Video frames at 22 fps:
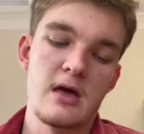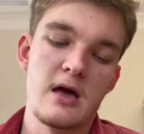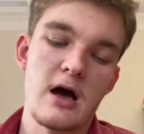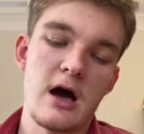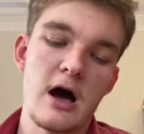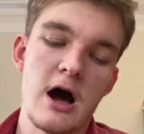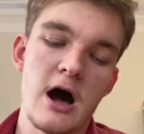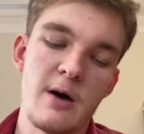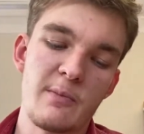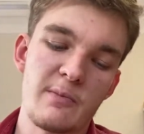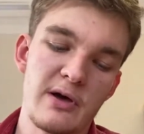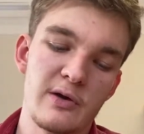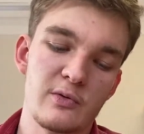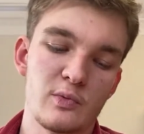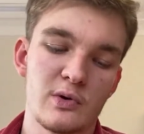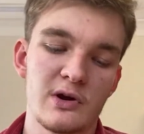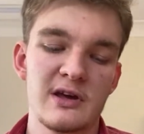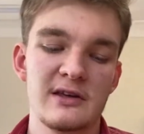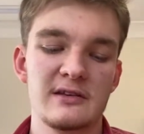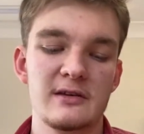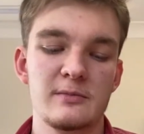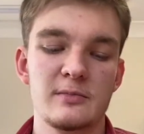And
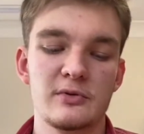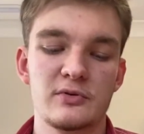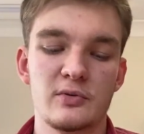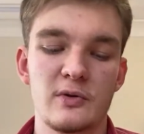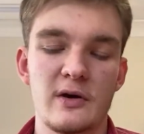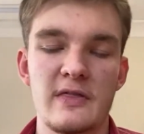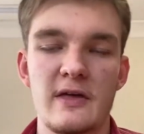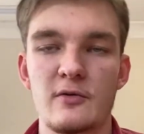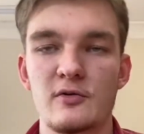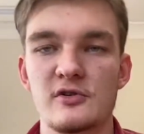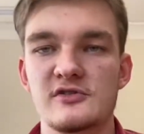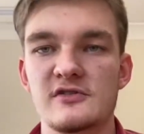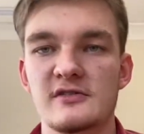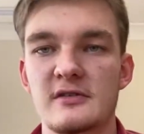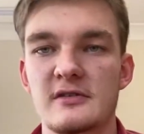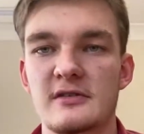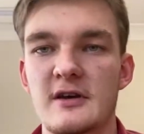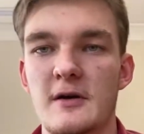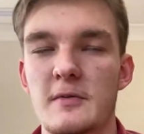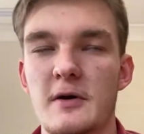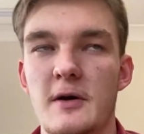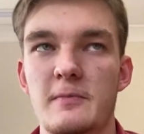what I did between that, which is a
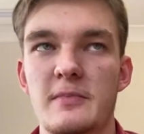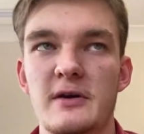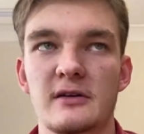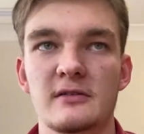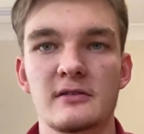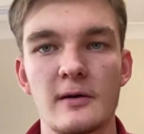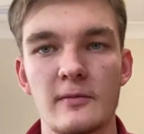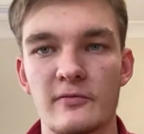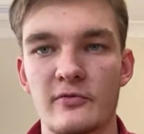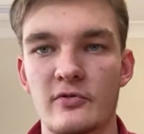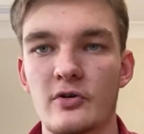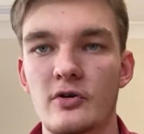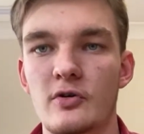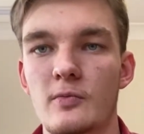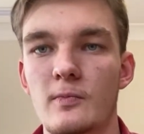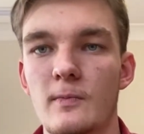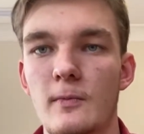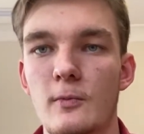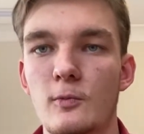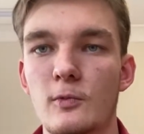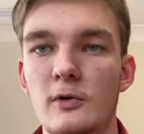tip I picked up from